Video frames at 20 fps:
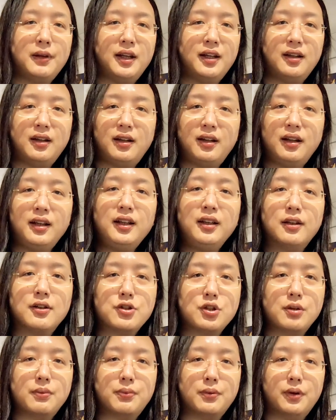played a
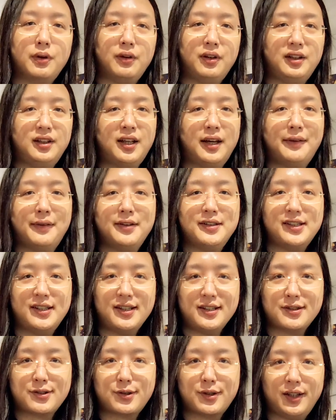leadership role in
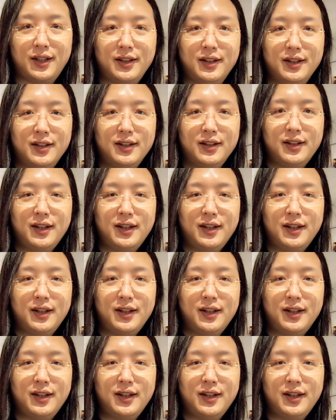Taiwan's history.